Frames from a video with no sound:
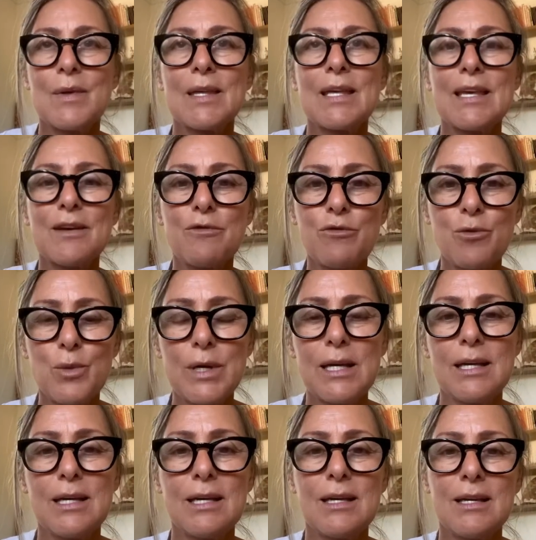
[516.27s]
If
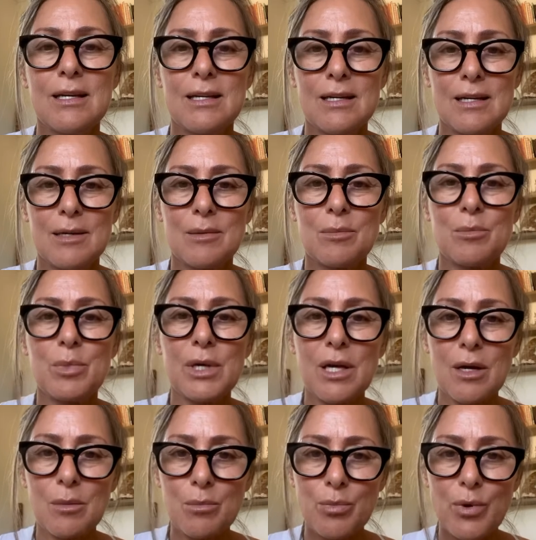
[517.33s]
we
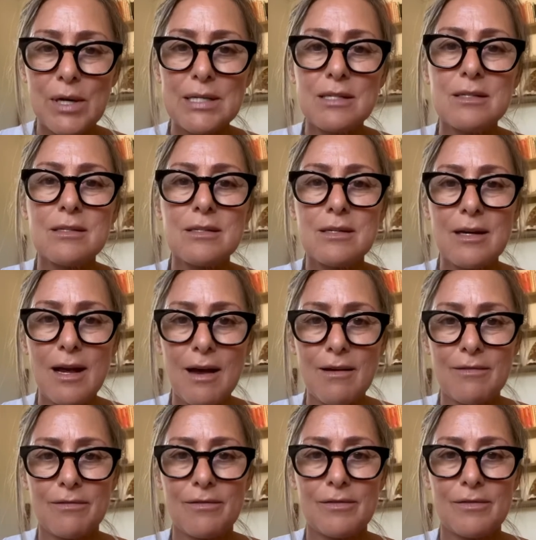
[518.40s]
become present enough,